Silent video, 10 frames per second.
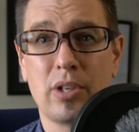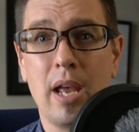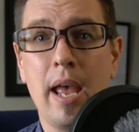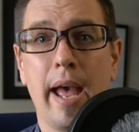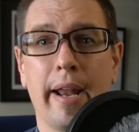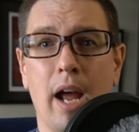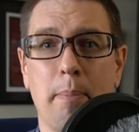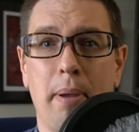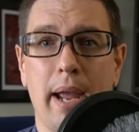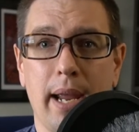and I
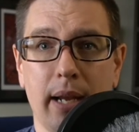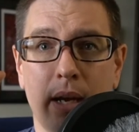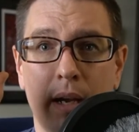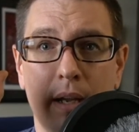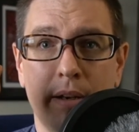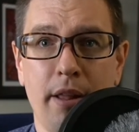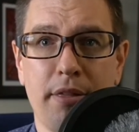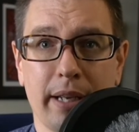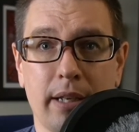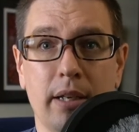pay
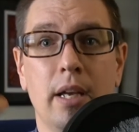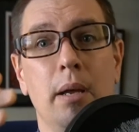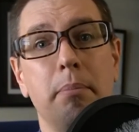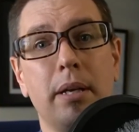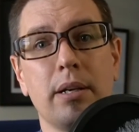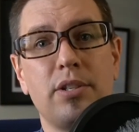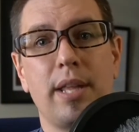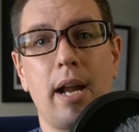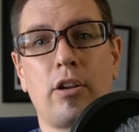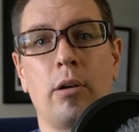nothing because
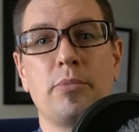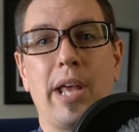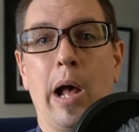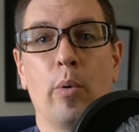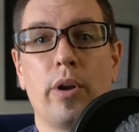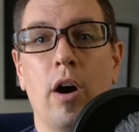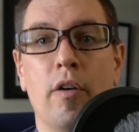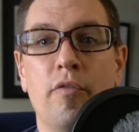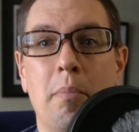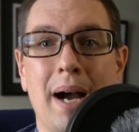that comes out of
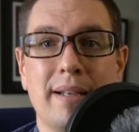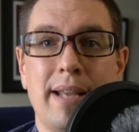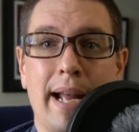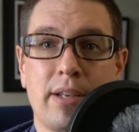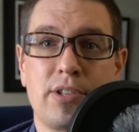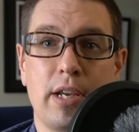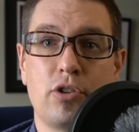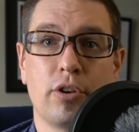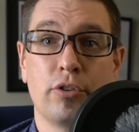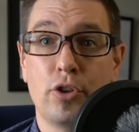my
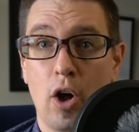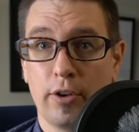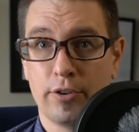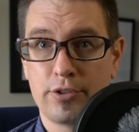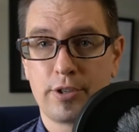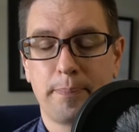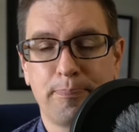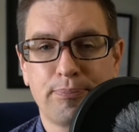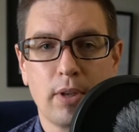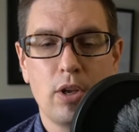taxation dollars.
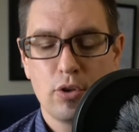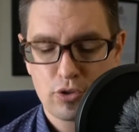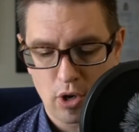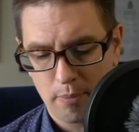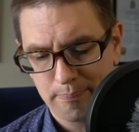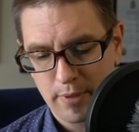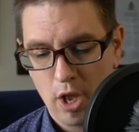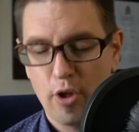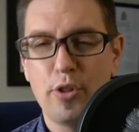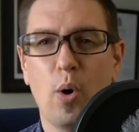So
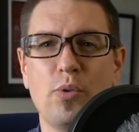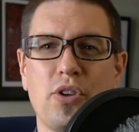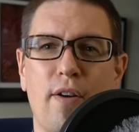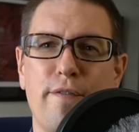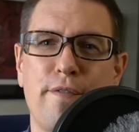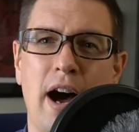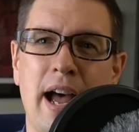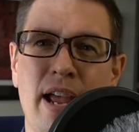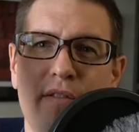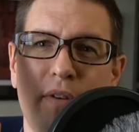those are
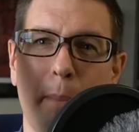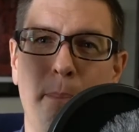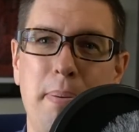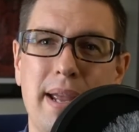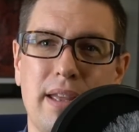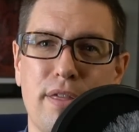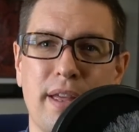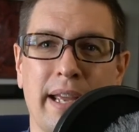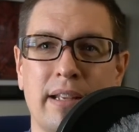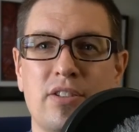5 big
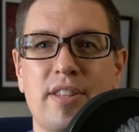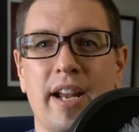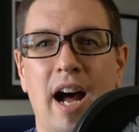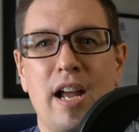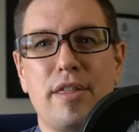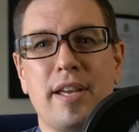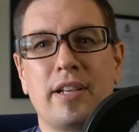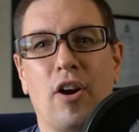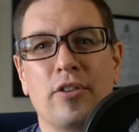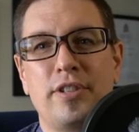things that I think
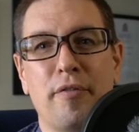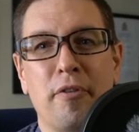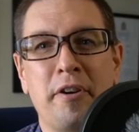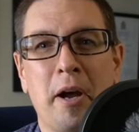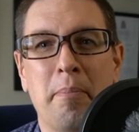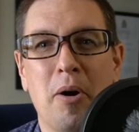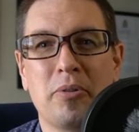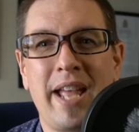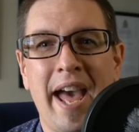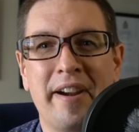are different about
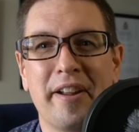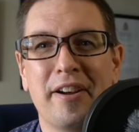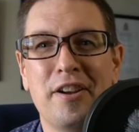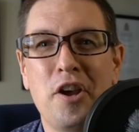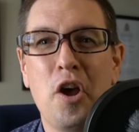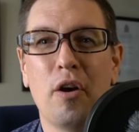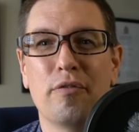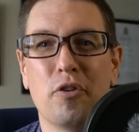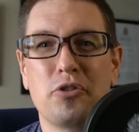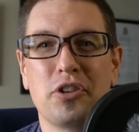Canada
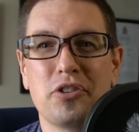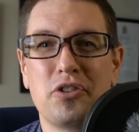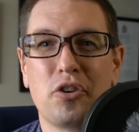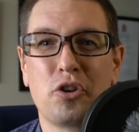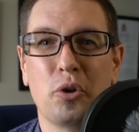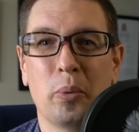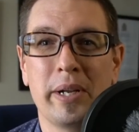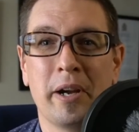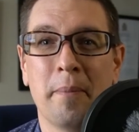versus Korea.